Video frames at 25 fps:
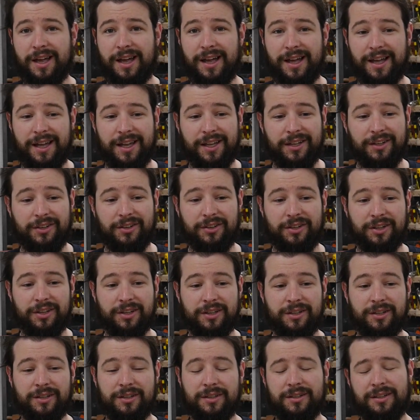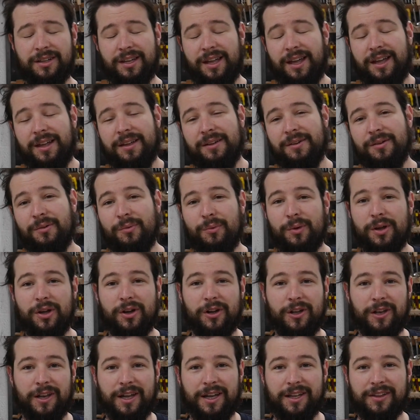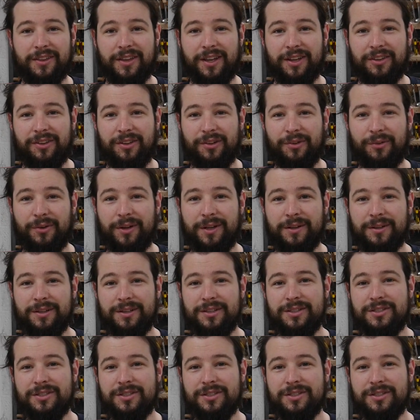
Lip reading: And hey, we all like that, don't we?